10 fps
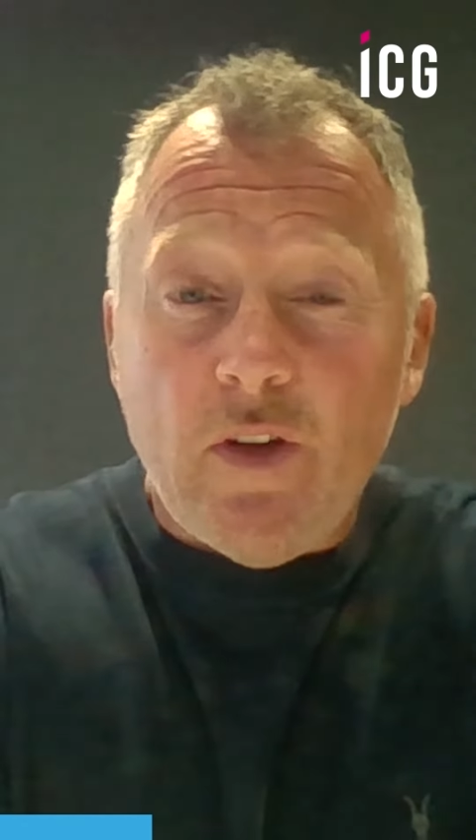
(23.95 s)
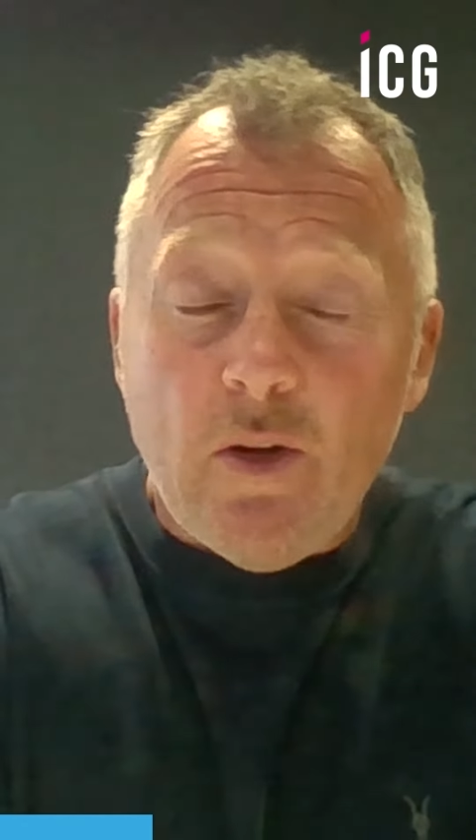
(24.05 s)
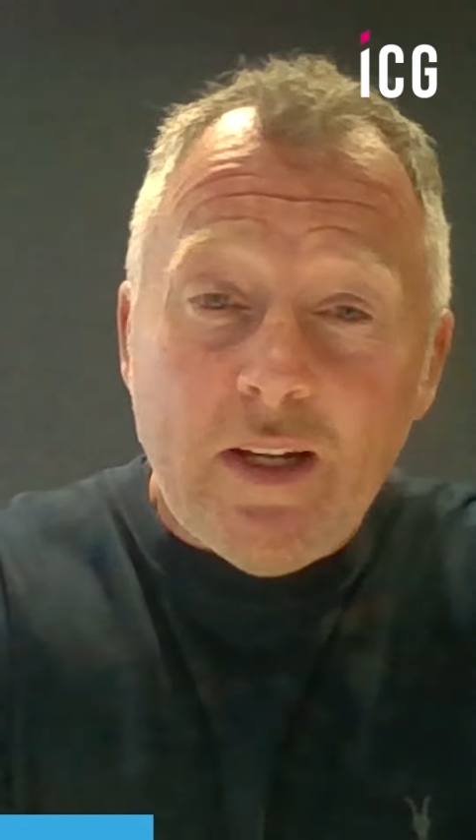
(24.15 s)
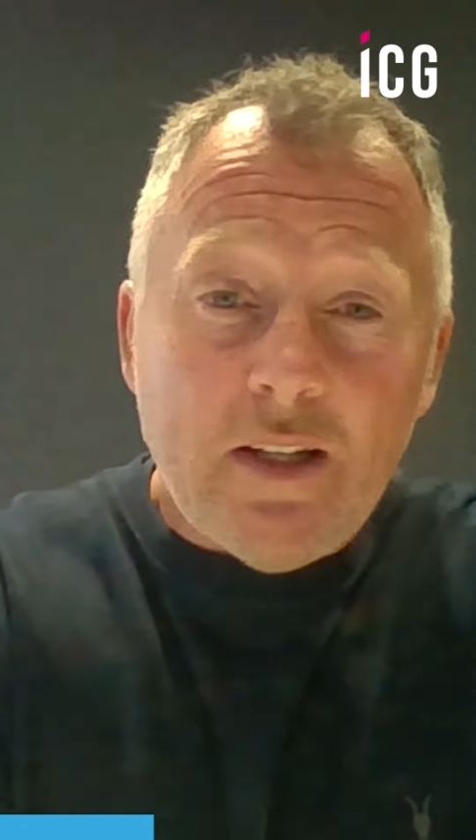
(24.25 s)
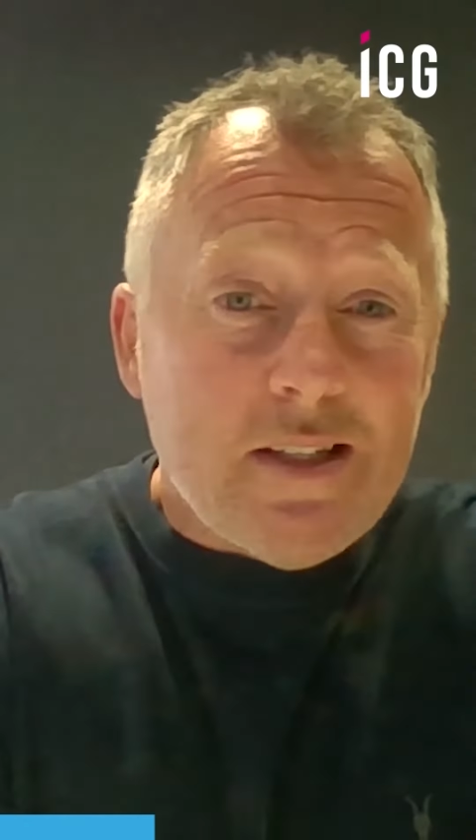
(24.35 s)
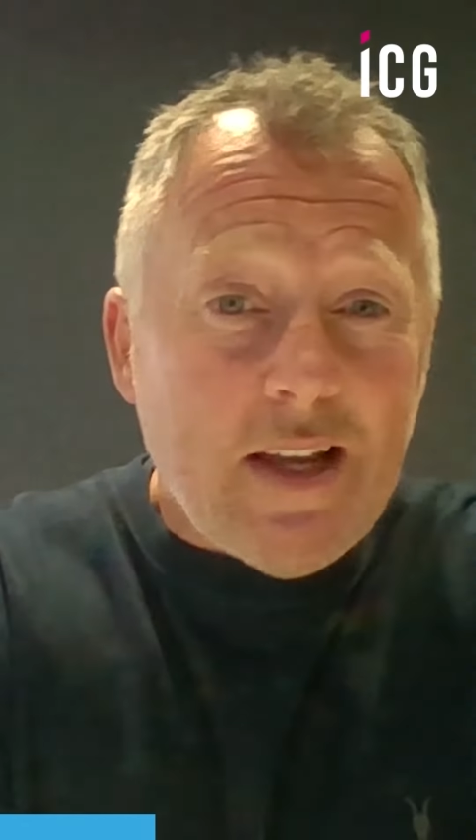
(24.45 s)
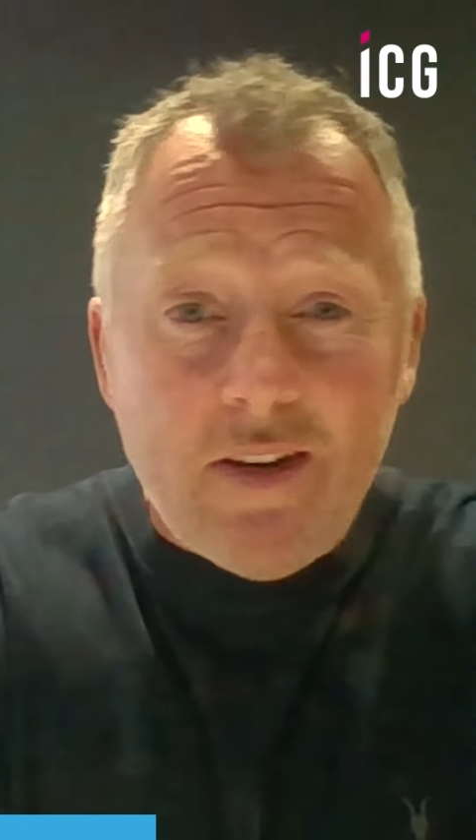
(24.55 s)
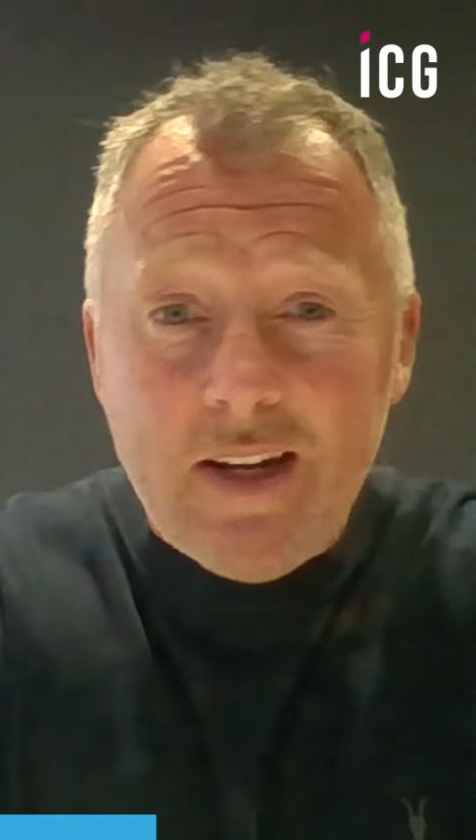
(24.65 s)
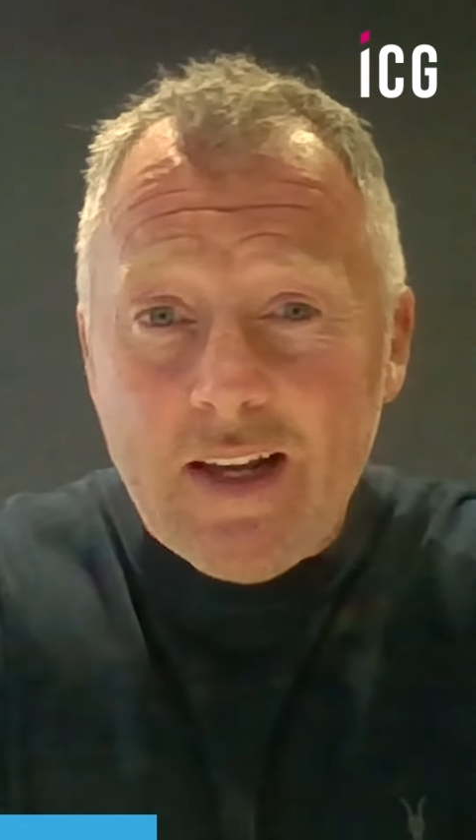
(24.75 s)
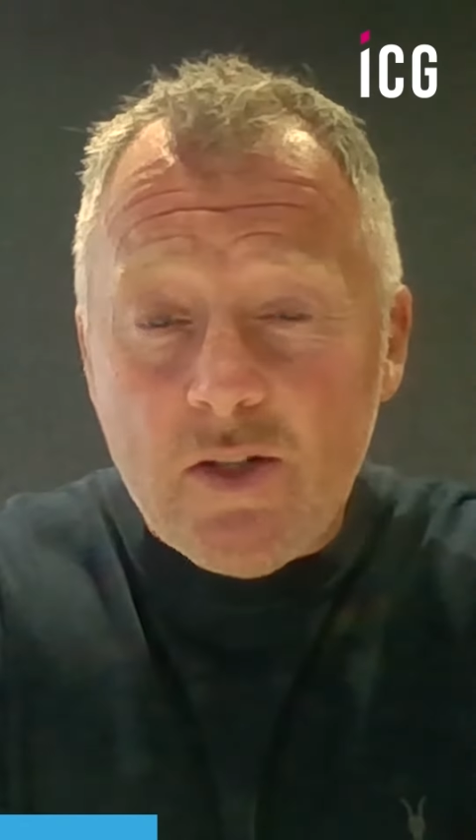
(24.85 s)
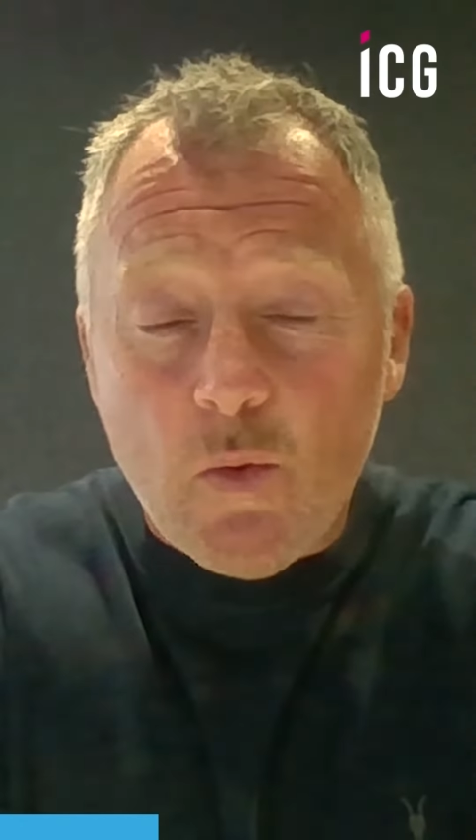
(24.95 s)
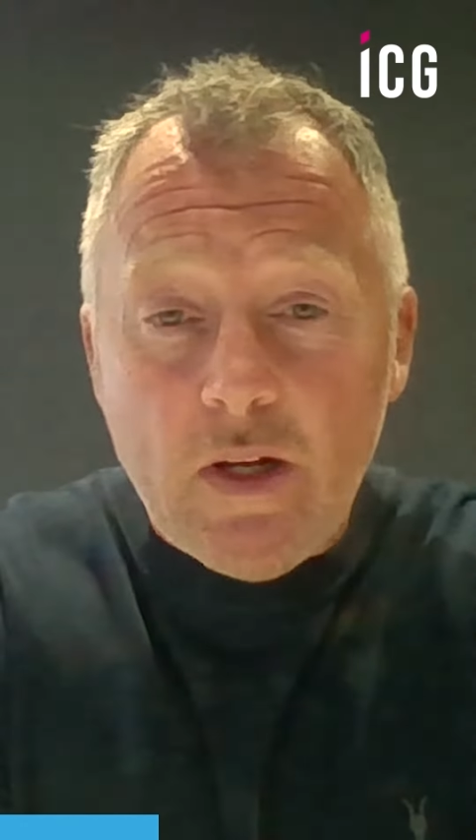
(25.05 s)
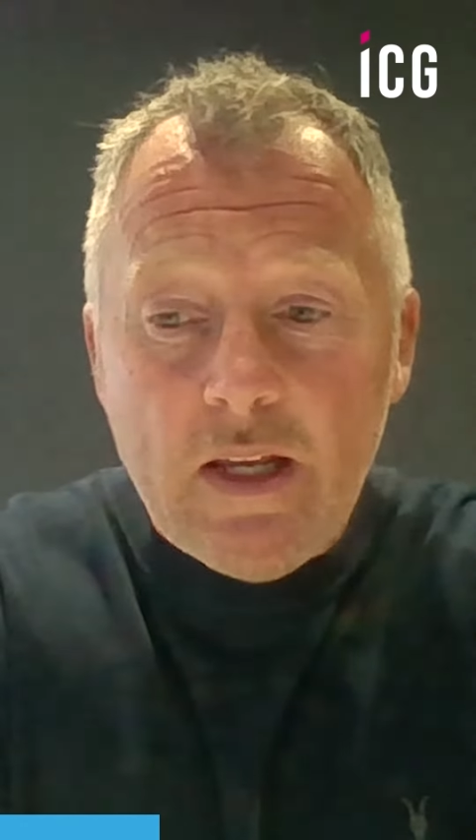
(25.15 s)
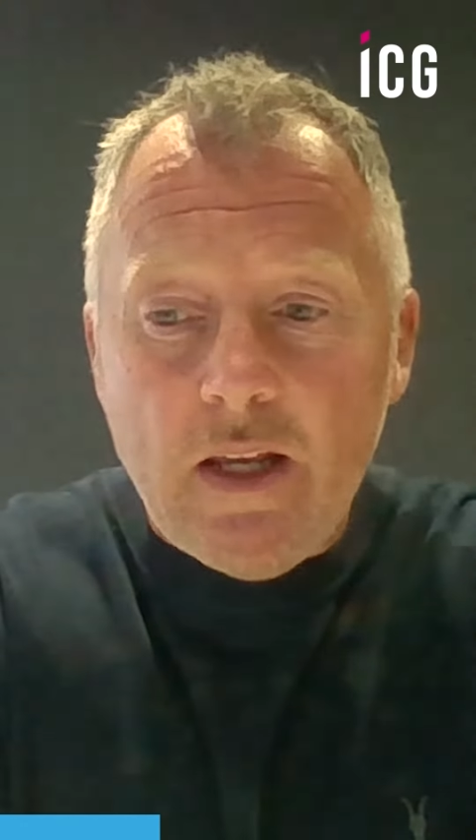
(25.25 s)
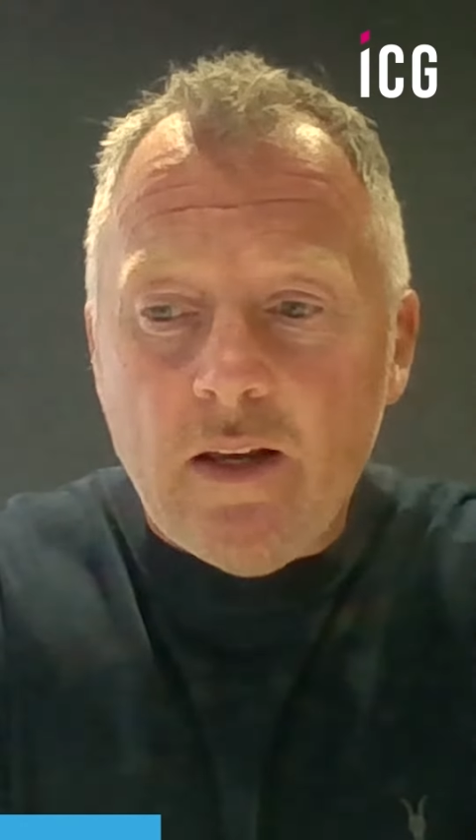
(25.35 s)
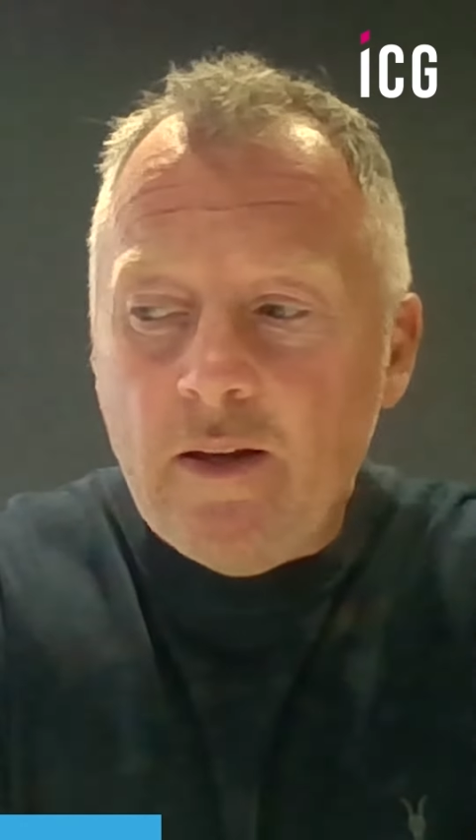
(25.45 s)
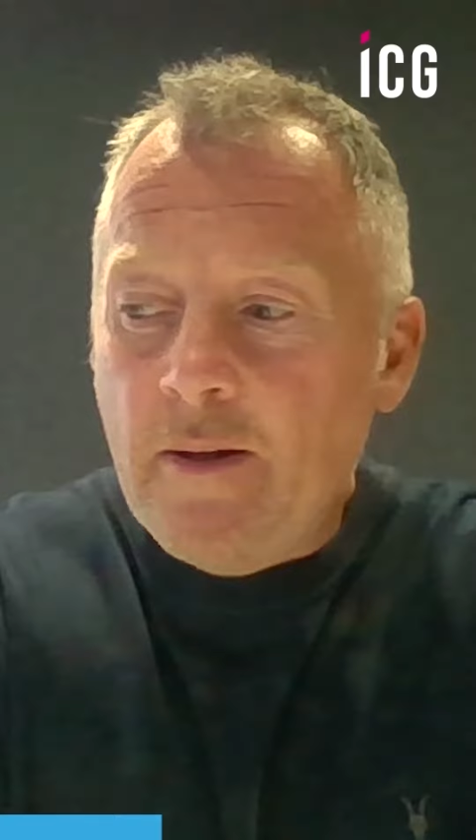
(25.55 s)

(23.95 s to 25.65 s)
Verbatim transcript: viewing 7 days a week.